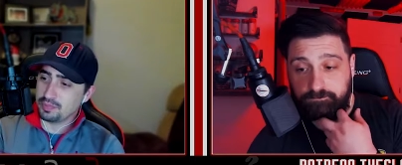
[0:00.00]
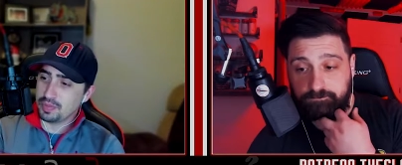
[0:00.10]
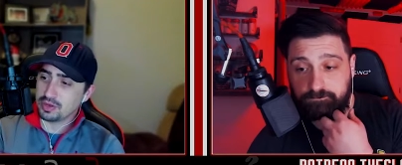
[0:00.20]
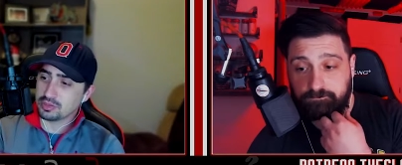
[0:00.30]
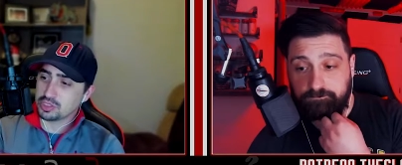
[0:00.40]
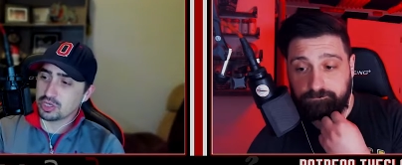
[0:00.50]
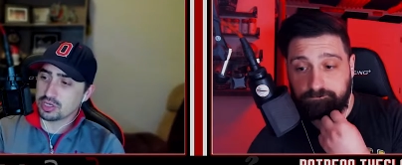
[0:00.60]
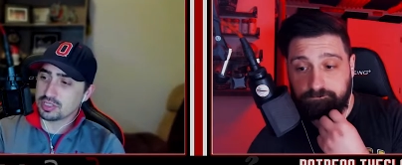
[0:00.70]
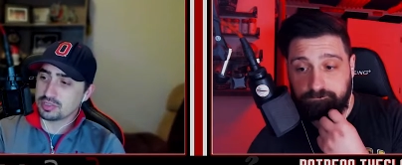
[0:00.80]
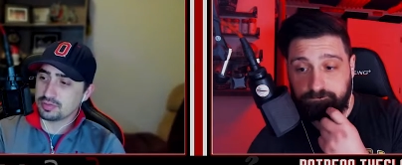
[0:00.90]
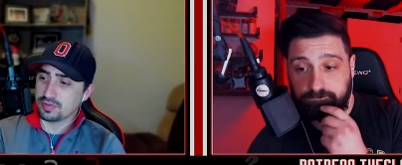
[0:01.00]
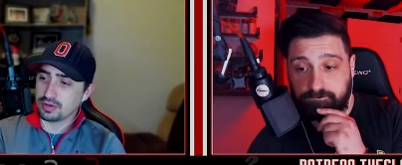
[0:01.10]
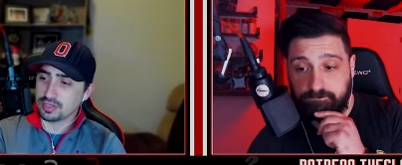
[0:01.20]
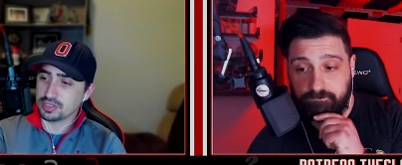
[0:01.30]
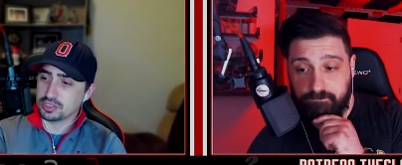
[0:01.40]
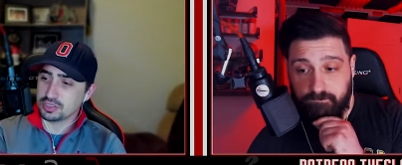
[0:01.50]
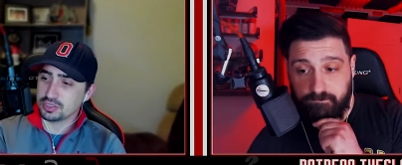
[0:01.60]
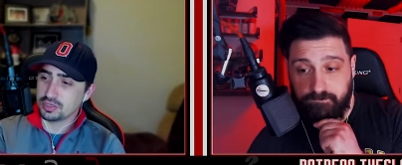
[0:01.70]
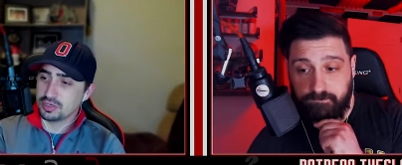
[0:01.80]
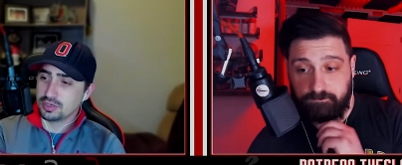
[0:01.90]
Speaker 1: and Paris Johnson's
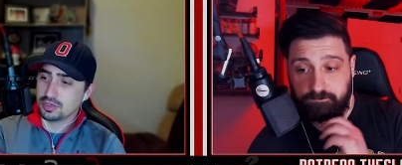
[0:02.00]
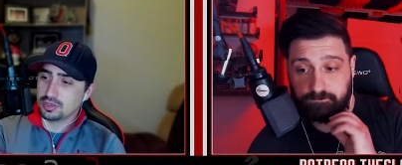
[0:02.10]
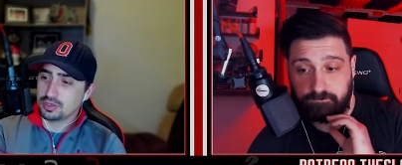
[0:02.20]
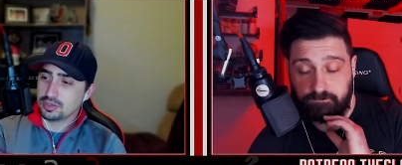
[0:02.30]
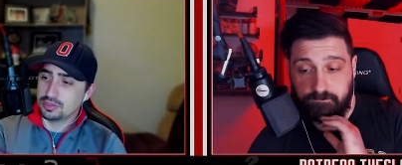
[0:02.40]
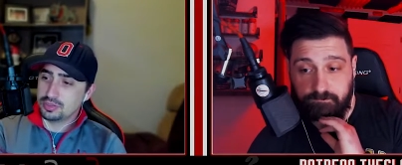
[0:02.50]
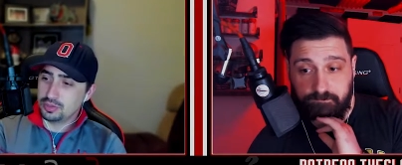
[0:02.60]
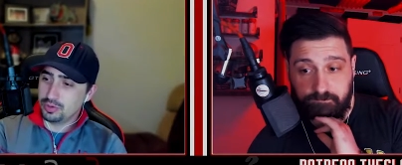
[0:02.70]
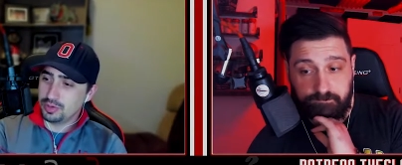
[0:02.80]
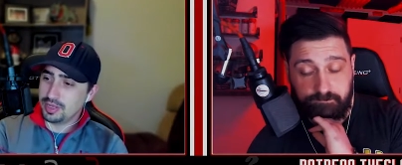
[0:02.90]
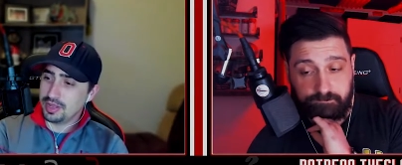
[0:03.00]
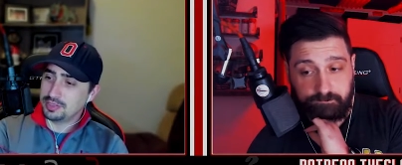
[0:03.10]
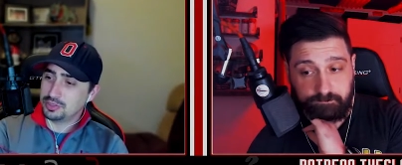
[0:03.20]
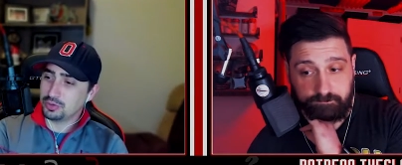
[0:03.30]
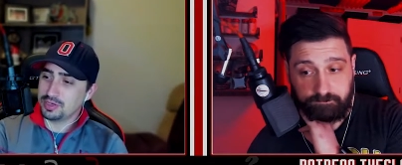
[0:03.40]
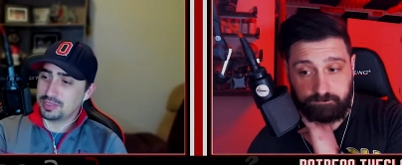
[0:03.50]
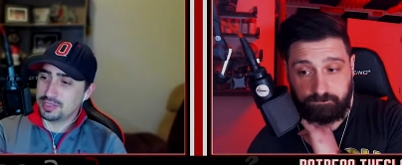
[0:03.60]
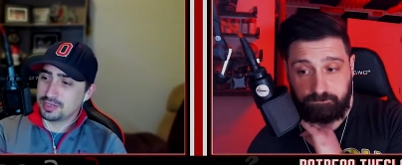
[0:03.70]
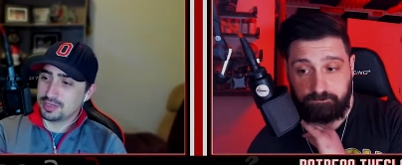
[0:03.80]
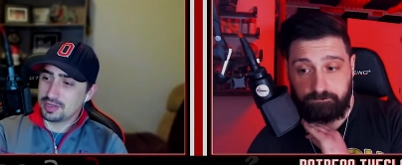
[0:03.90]
foundation doing a
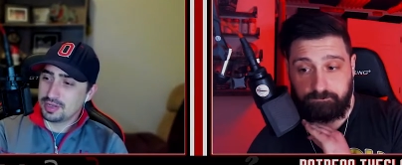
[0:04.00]
joint